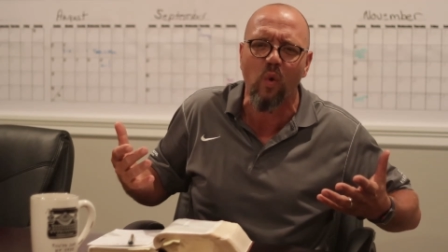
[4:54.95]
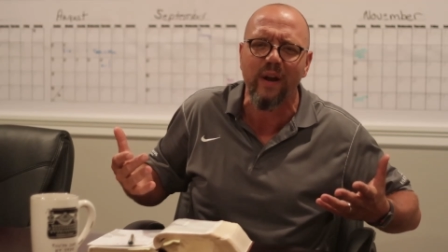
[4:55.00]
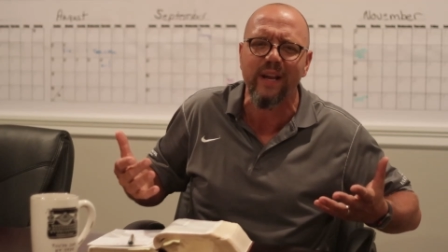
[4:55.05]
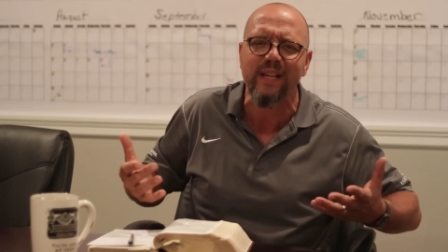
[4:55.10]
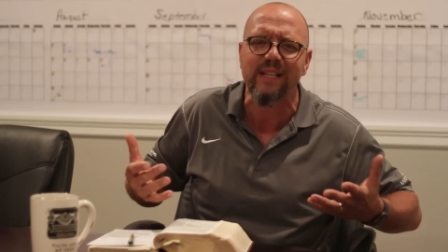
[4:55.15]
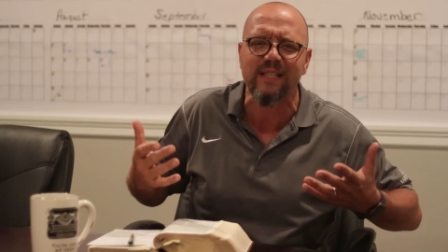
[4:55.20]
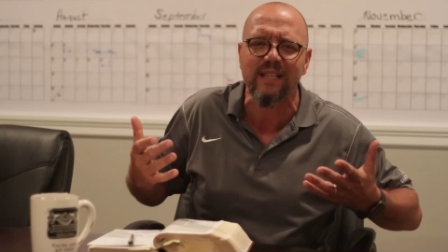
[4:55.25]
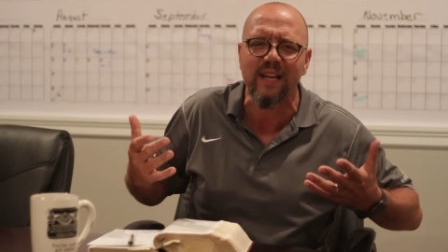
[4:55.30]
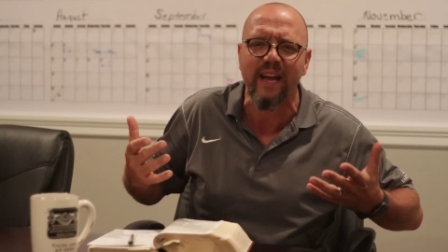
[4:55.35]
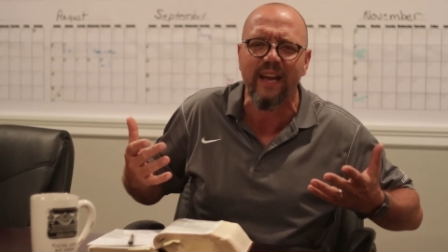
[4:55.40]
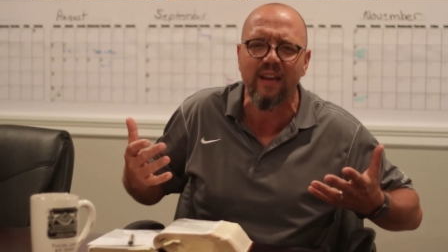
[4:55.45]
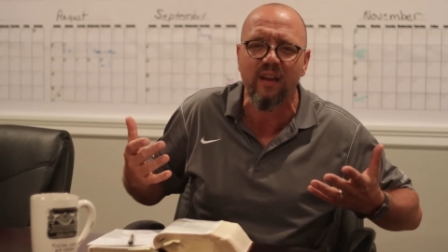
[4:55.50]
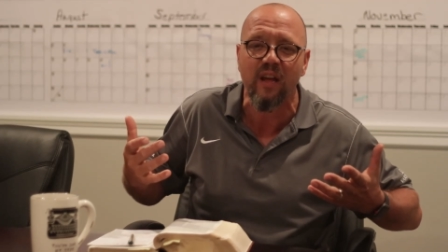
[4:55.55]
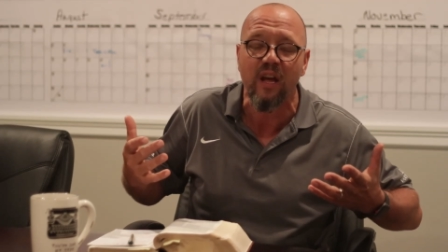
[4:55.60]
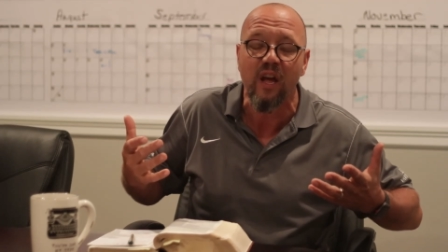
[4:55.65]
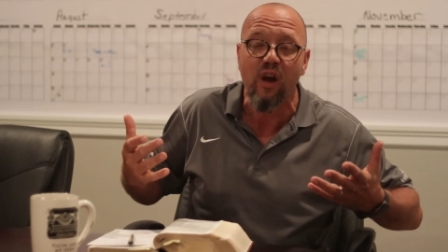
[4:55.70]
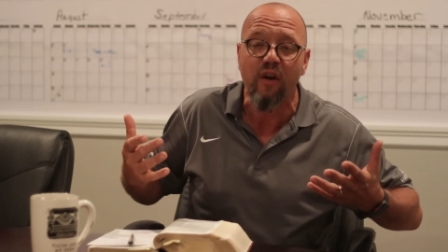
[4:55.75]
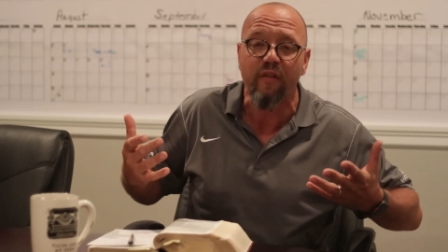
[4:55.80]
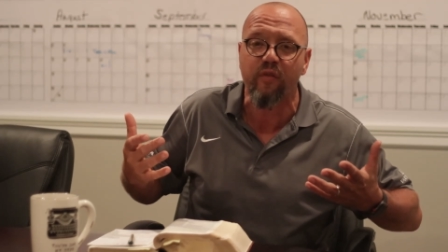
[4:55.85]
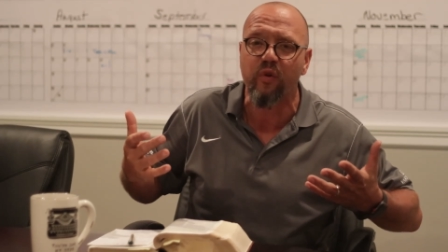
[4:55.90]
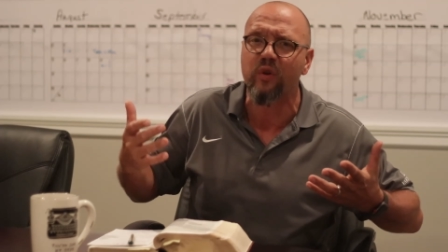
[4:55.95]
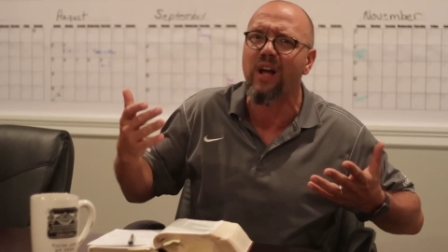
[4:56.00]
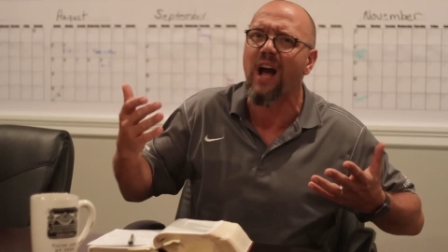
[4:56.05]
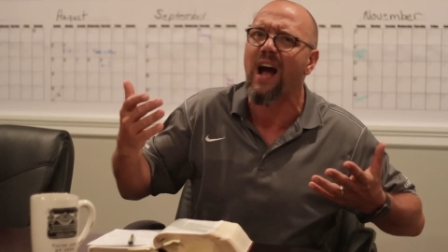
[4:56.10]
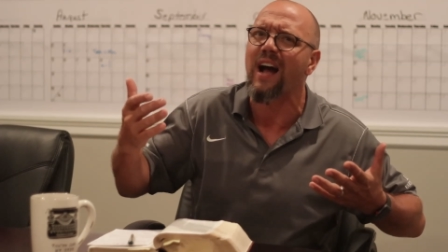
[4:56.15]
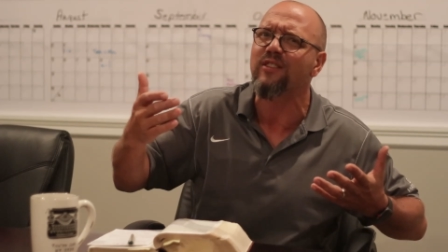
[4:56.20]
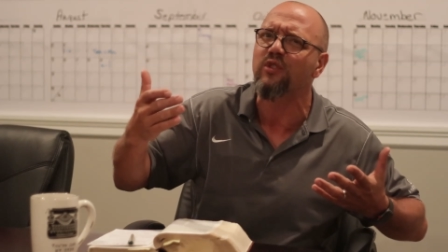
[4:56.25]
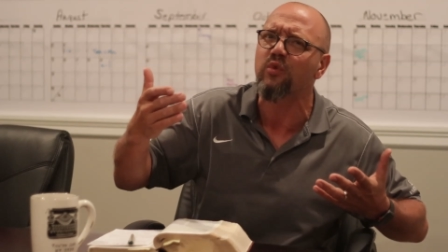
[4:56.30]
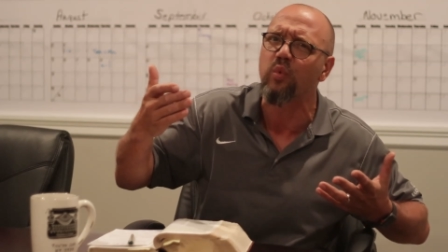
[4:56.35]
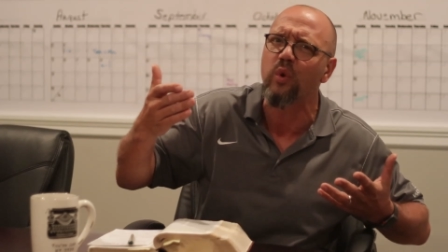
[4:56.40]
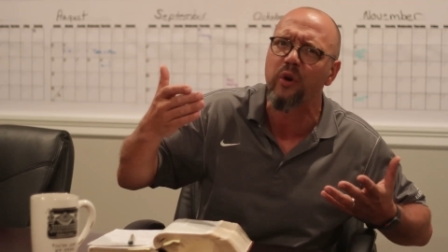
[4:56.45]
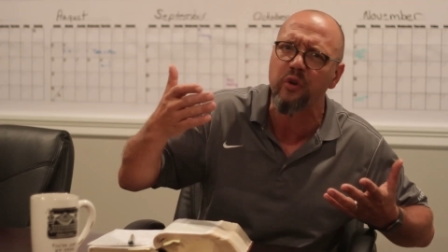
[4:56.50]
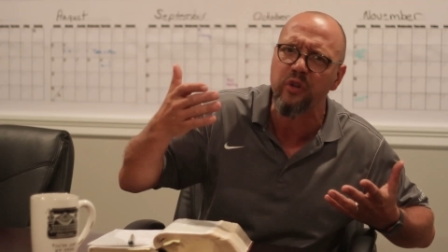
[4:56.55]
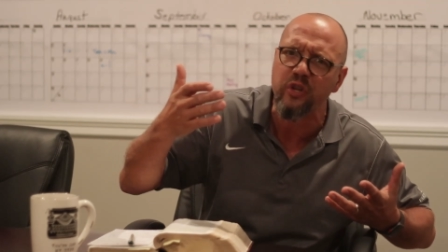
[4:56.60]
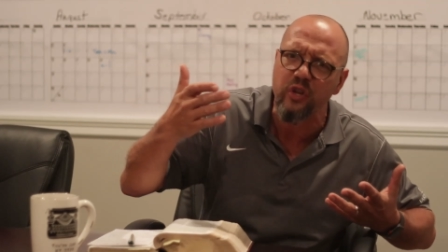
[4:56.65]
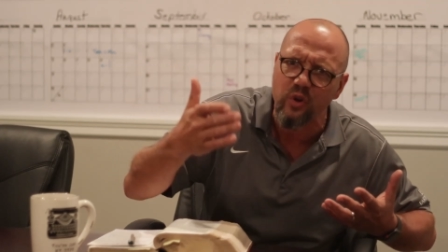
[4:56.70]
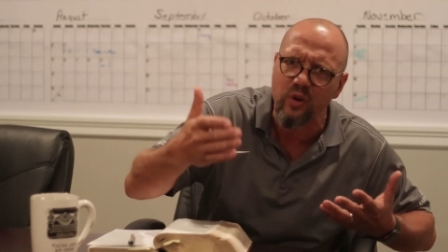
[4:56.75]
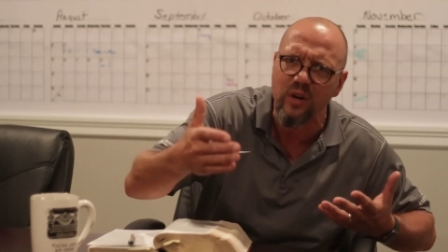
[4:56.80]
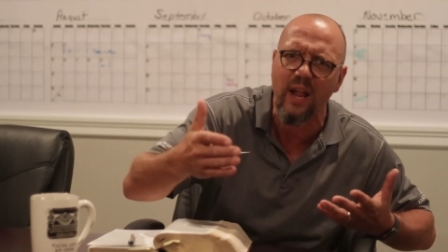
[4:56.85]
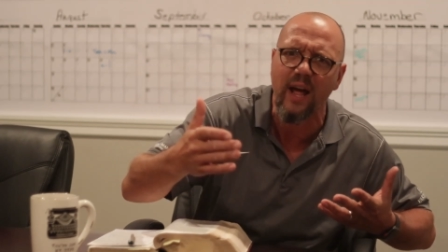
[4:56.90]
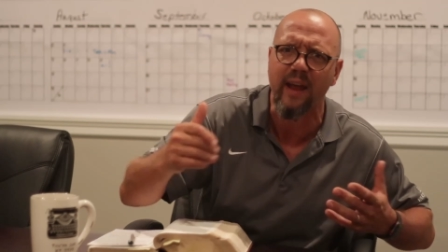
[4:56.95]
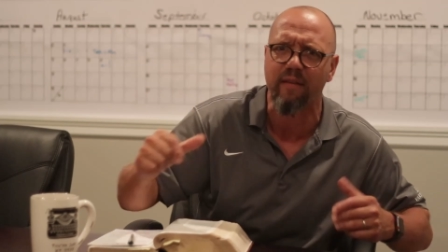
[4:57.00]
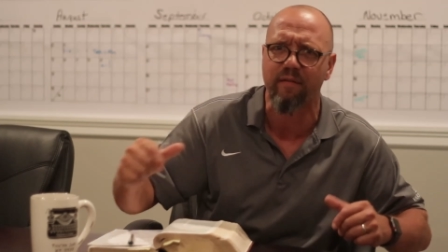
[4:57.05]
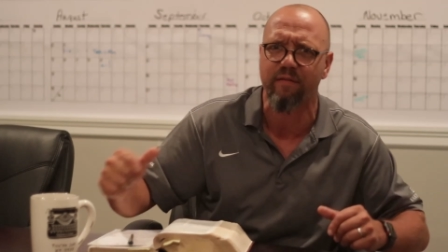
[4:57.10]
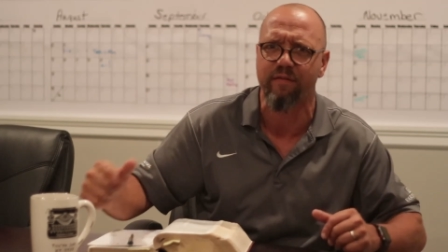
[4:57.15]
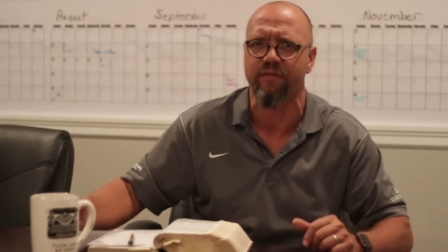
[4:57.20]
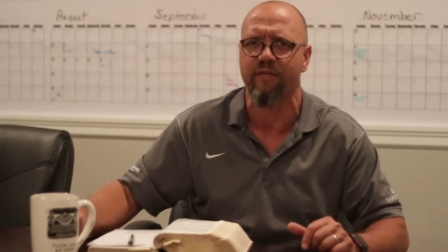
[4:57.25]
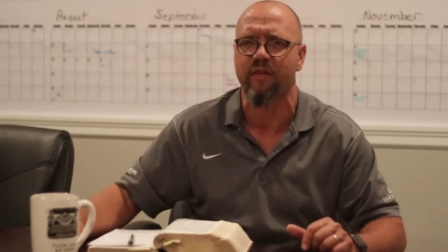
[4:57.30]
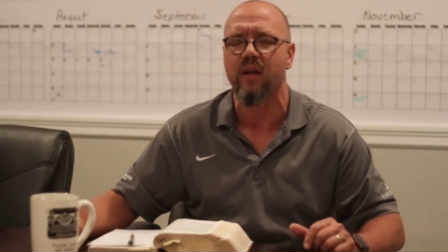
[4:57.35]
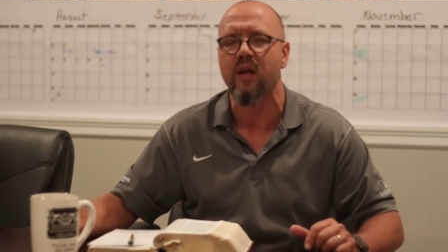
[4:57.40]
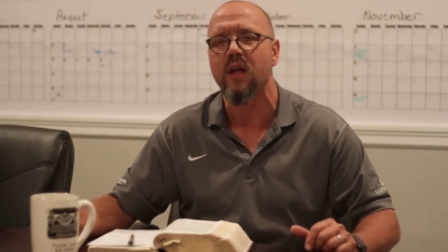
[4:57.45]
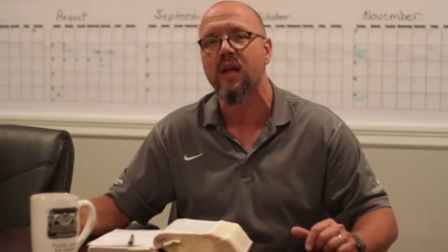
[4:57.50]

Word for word: what it's like for God's will in your life,